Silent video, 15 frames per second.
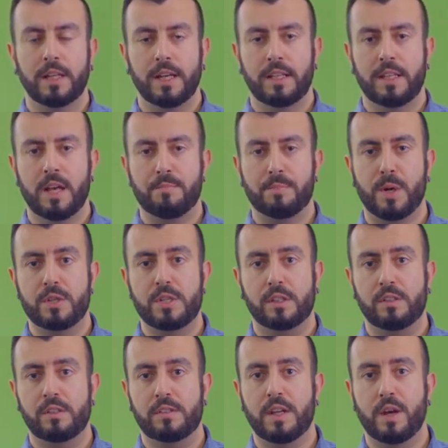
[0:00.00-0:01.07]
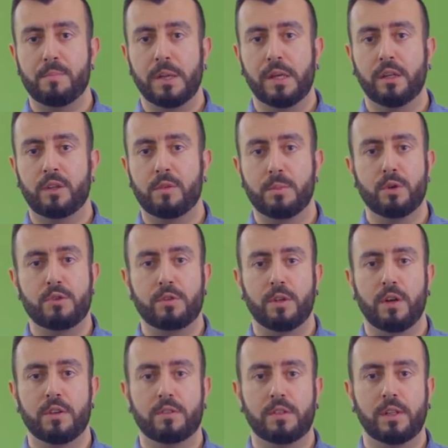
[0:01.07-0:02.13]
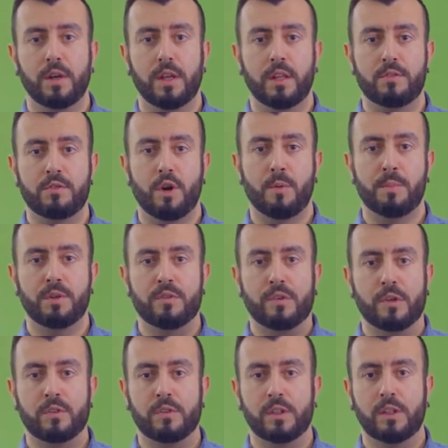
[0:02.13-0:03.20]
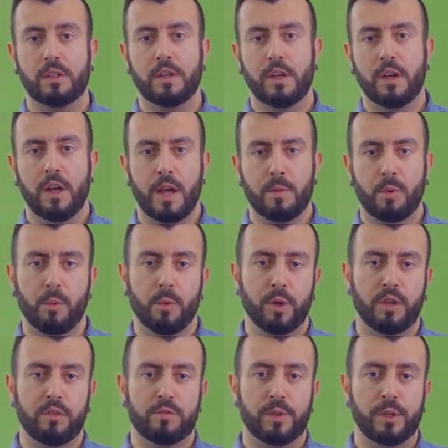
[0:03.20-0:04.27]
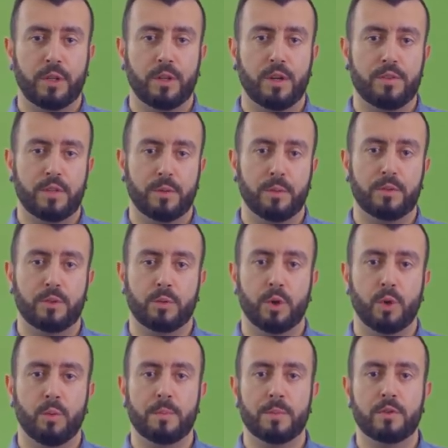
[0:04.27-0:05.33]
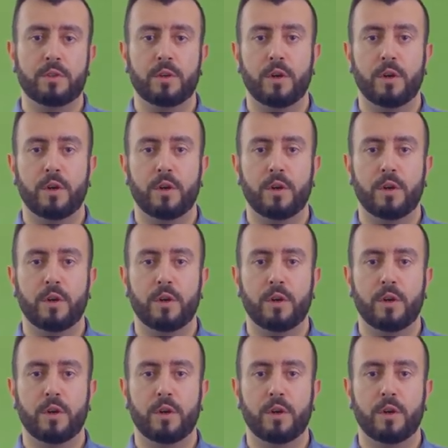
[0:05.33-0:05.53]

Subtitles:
And that project is now being commercialised here at La Trobe University, and we're working very closely with the Royal Women's